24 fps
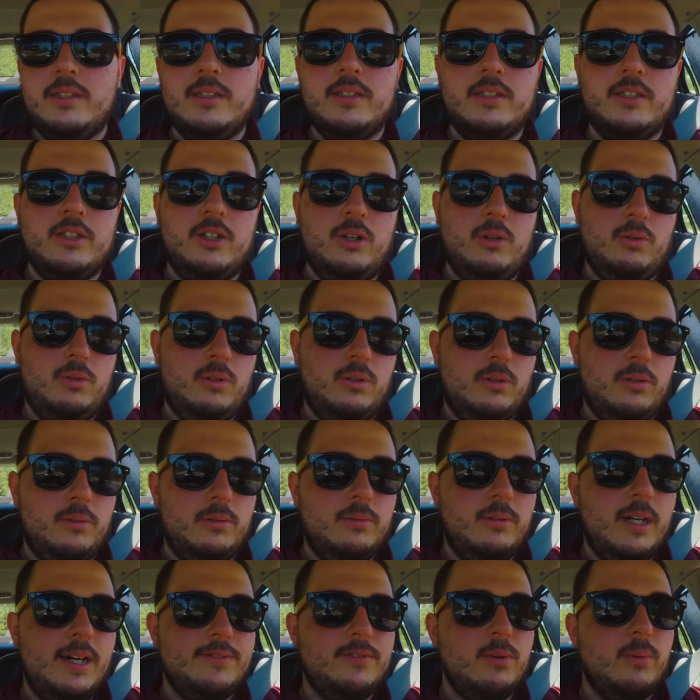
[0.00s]
So
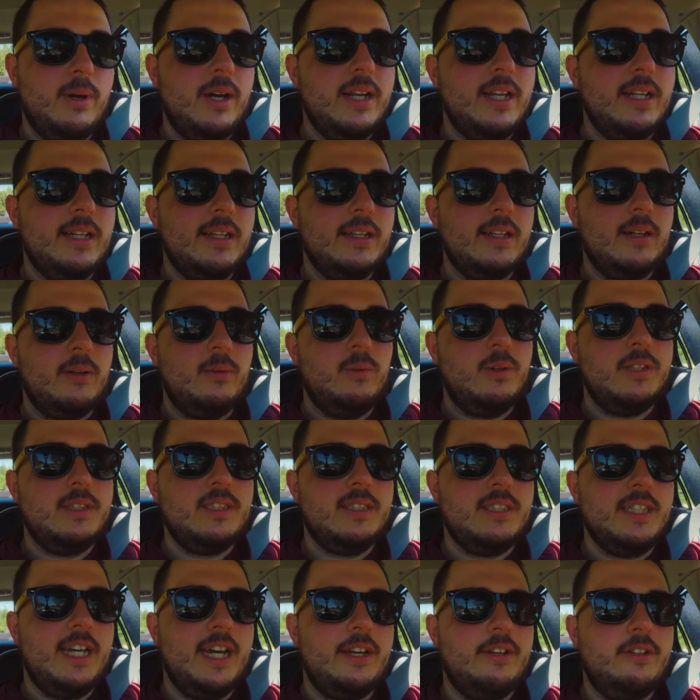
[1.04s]
we'll have a wedding one
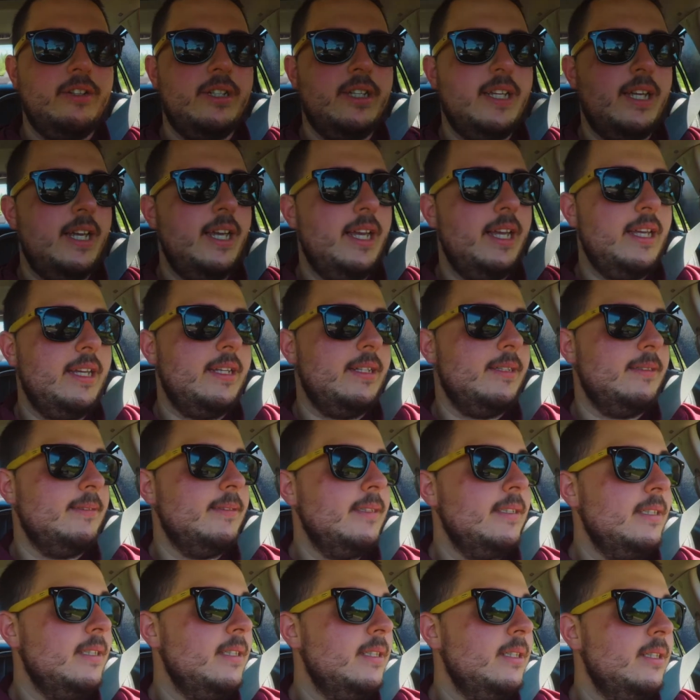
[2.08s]
Saturday, and
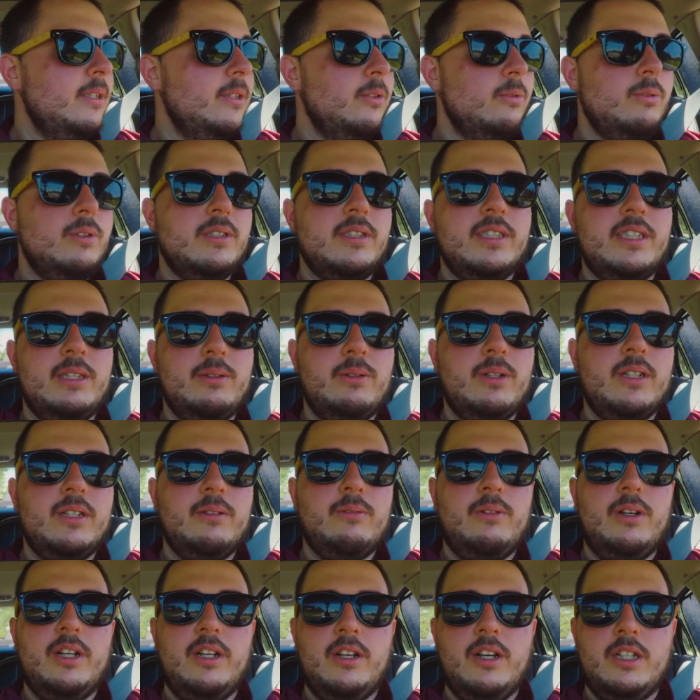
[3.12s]
we'll see what
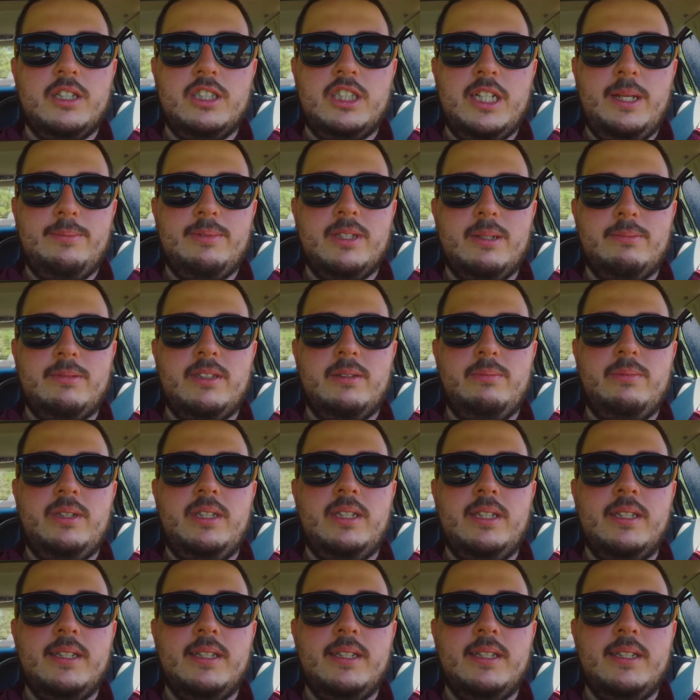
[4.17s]
it all shapes up to be.